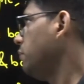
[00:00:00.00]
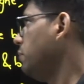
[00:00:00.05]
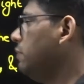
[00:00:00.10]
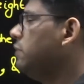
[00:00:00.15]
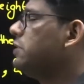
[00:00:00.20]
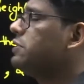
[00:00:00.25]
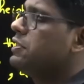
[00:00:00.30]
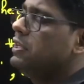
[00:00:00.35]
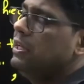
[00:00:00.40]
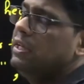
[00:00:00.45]
will
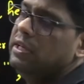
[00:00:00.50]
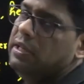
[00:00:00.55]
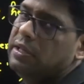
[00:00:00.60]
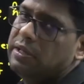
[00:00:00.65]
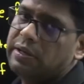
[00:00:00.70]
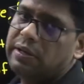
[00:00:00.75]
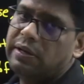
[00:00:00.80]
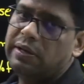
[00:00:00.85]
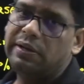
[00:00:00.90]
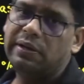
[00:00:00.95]
see
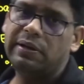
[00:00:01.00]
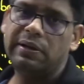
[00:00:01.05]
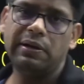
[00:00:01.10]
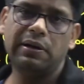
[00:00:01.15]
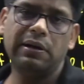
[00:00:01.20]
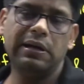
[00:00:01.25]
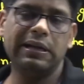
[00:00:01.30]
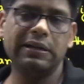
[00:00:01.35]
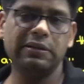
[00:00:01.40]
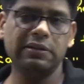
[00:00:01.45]

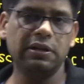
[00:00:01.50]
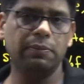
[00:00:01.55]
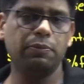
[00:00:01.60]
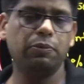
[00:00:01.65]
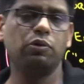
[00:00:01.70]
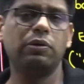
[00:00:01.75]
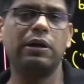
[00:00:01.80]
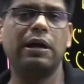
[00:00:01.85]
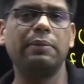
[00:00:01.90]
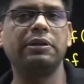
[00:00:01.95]
another
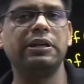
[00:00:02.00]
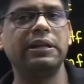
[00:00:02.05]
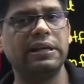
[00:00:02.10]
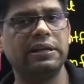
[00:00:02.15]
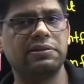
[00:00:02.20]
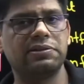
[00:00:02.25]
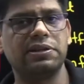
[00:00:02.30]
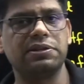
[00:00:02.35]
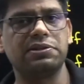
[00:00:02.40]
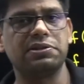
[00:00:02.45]
program in
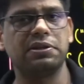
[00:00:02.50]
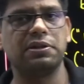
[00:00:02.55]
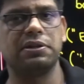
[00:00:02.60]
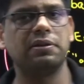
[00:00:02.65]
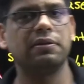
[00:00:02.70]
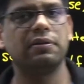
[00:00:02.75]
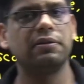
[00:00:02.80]
next session.